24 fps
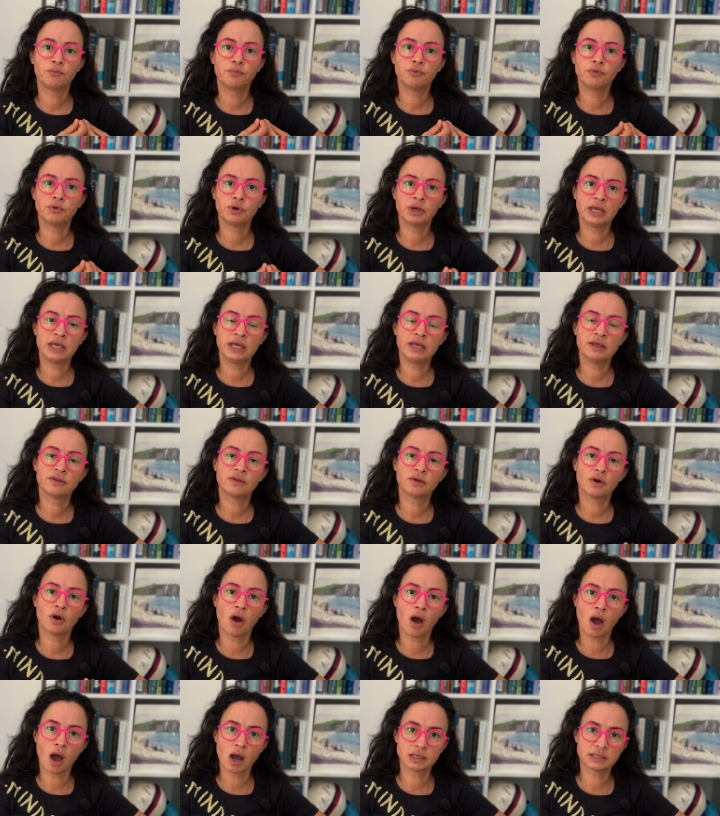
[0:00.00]
breathe
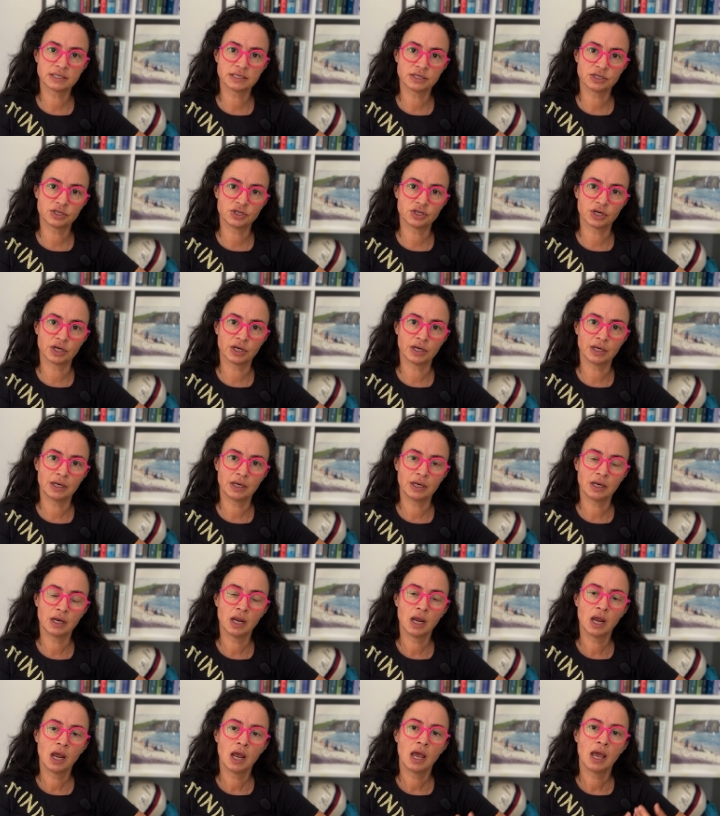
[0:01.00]
oxygen
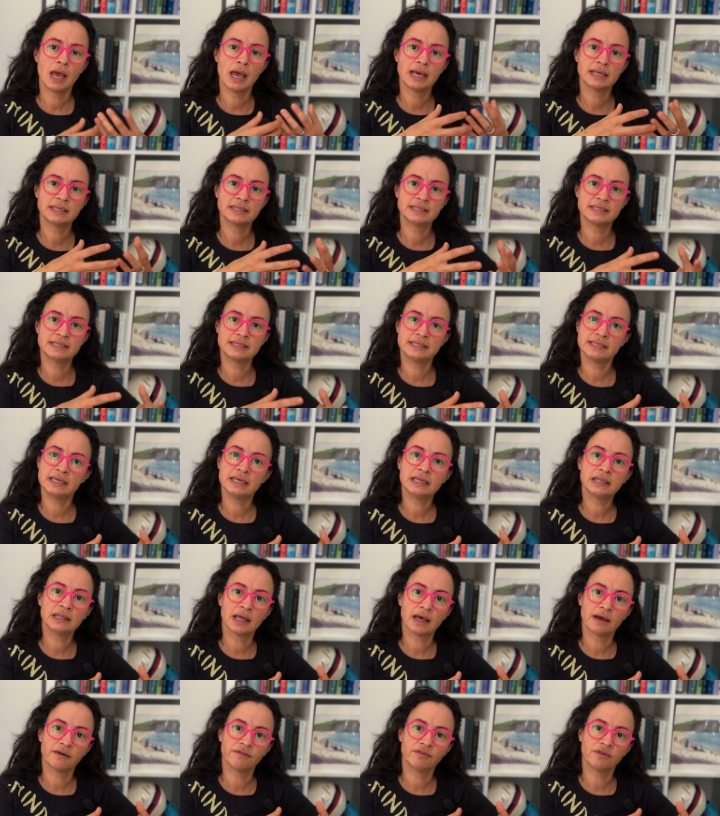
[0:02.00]
at sea
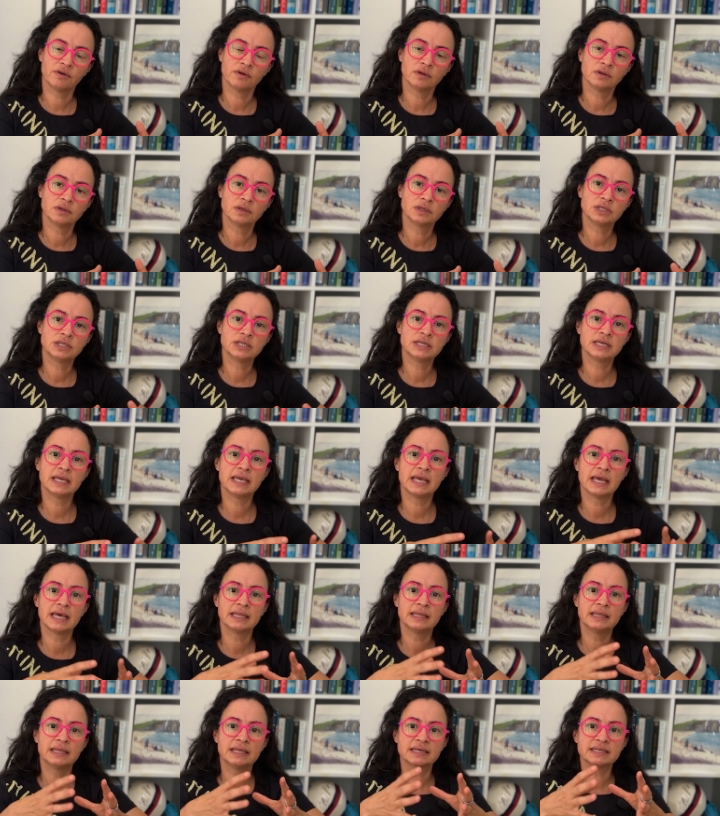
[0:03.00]
level to
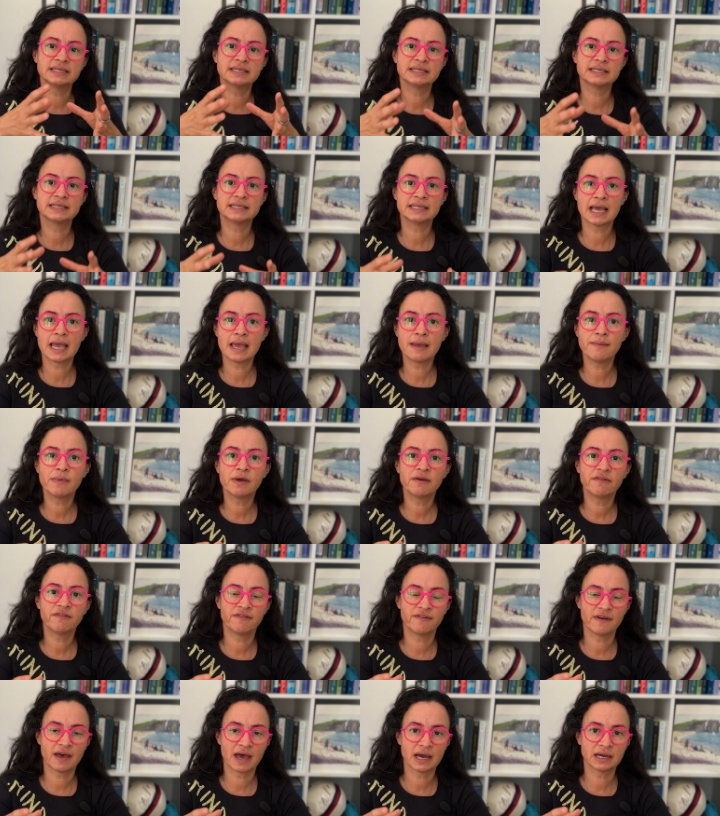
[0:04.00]
get the same
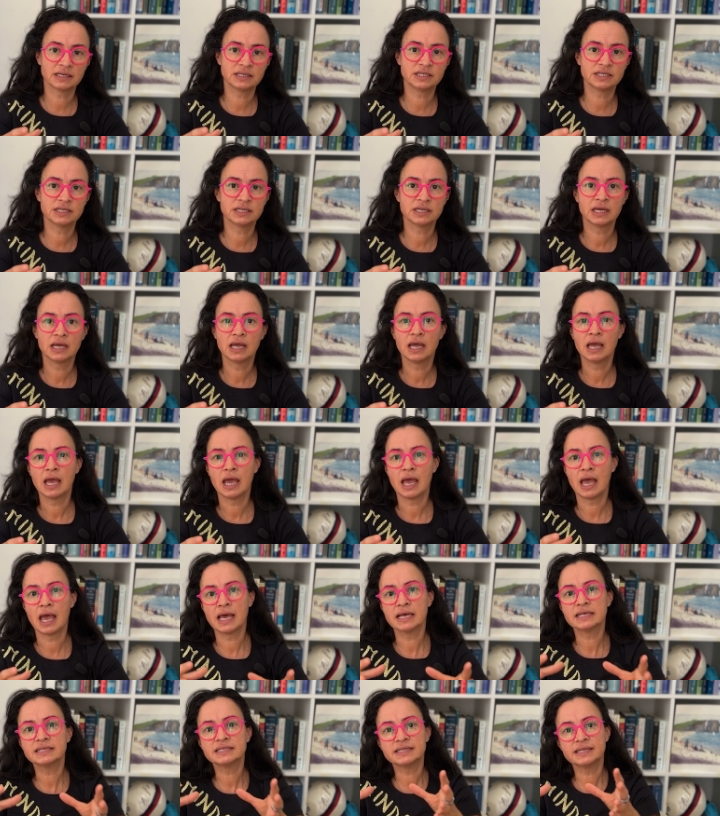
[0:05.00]
effect
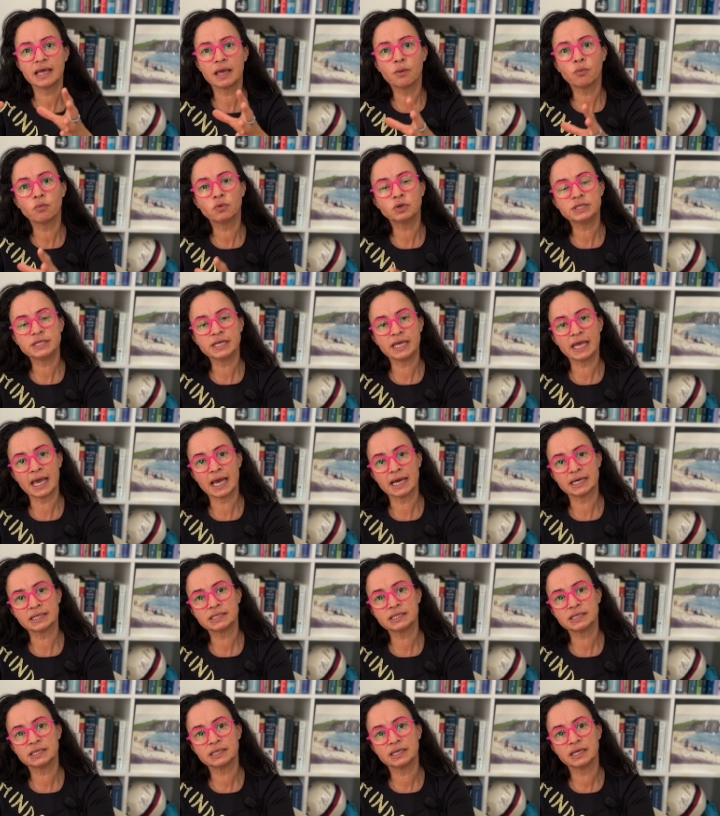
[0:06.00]
as they would
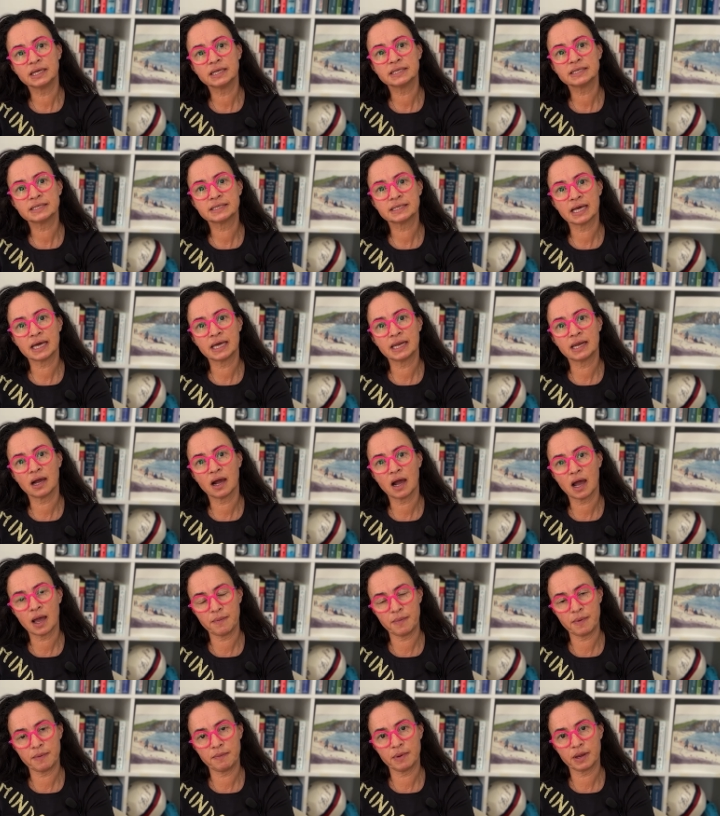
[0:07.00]
get inside a
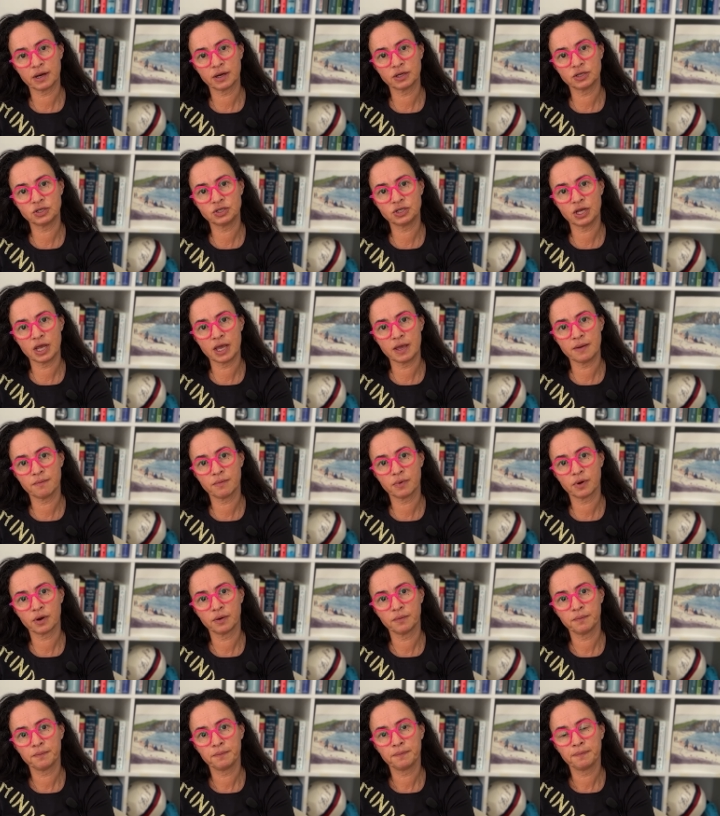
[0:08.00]
hyperbaric chamber?
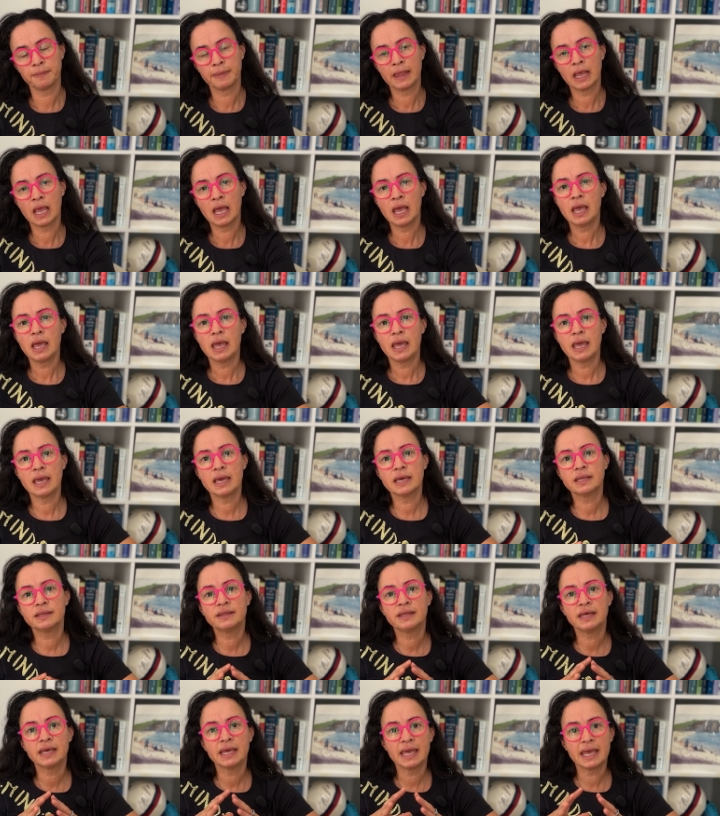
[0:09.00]

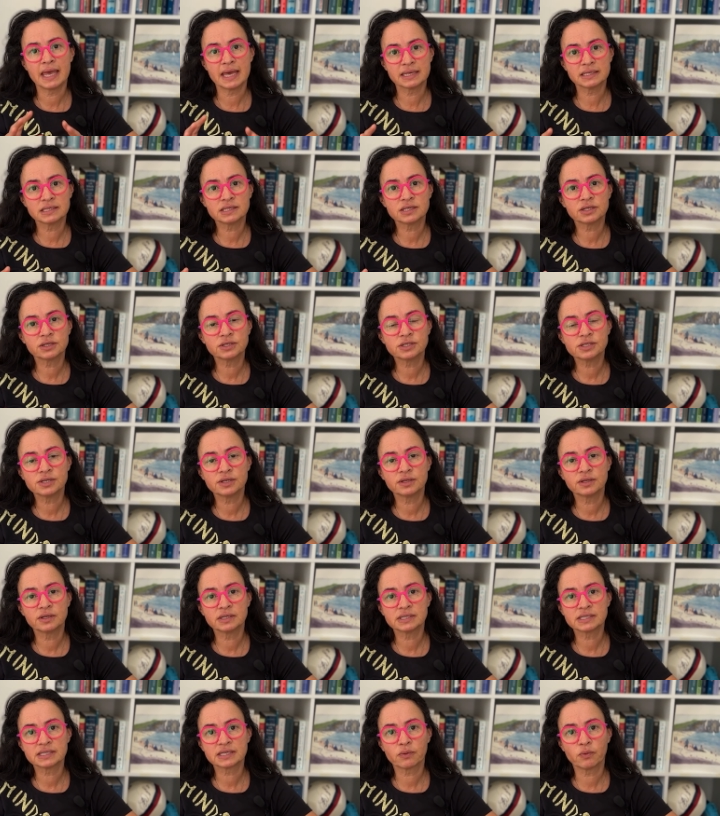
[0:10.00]
And the answer to
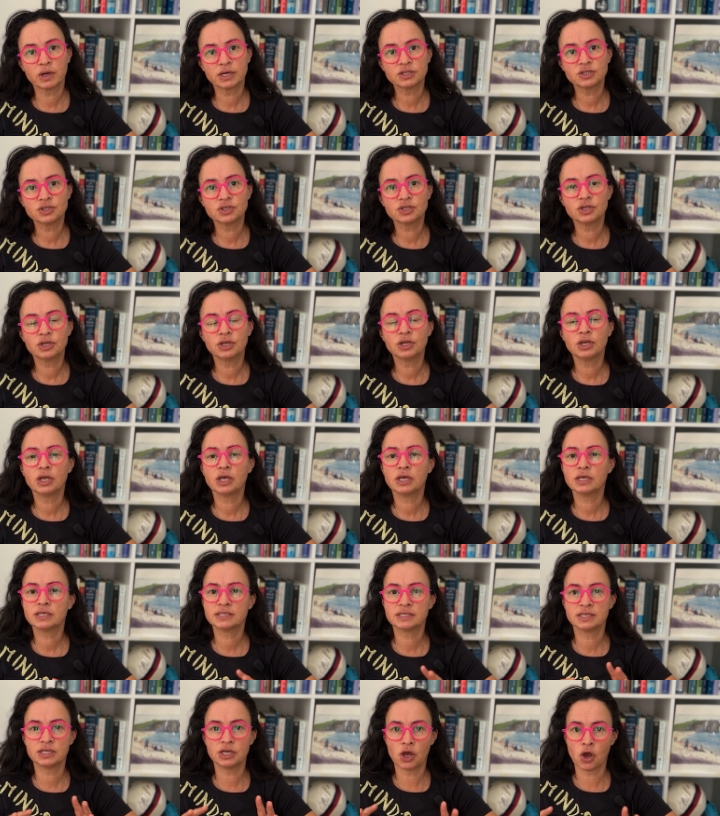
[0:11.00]
this question
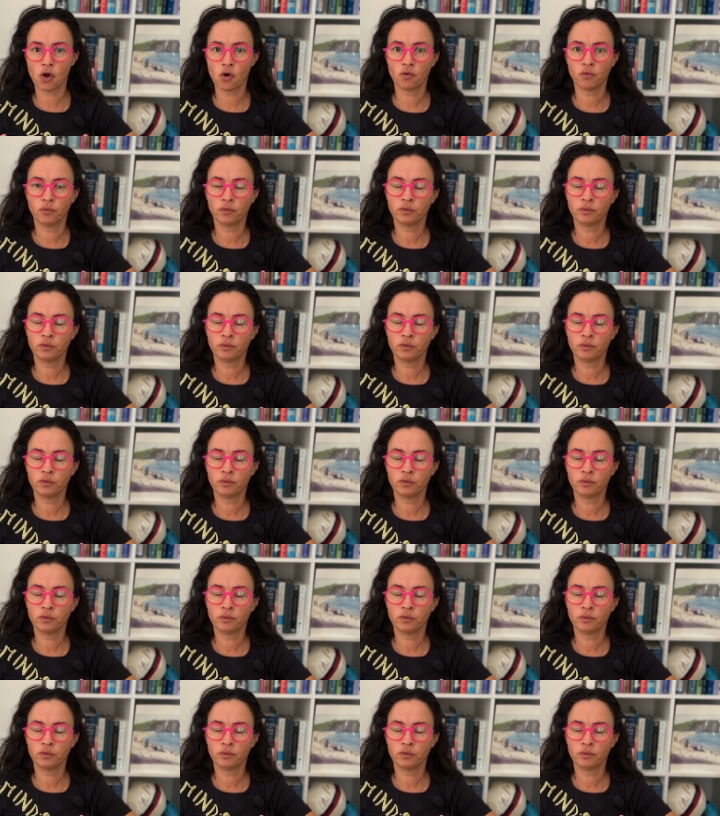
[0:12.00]
is no.